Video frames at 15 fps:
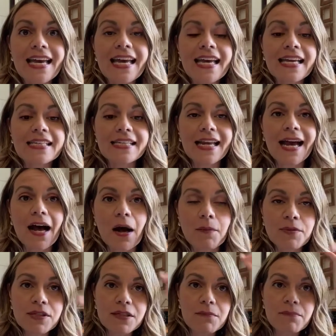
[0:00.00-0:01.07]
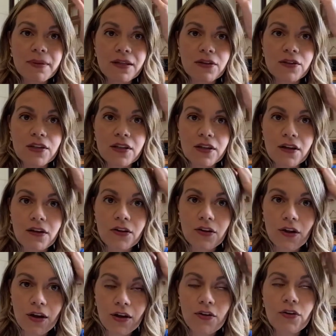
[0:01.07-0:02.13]
is it helps to build the
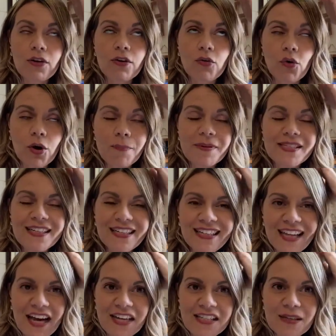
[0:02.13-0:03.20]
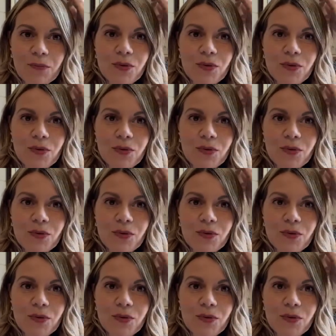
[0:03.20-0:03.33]
corpus callosum,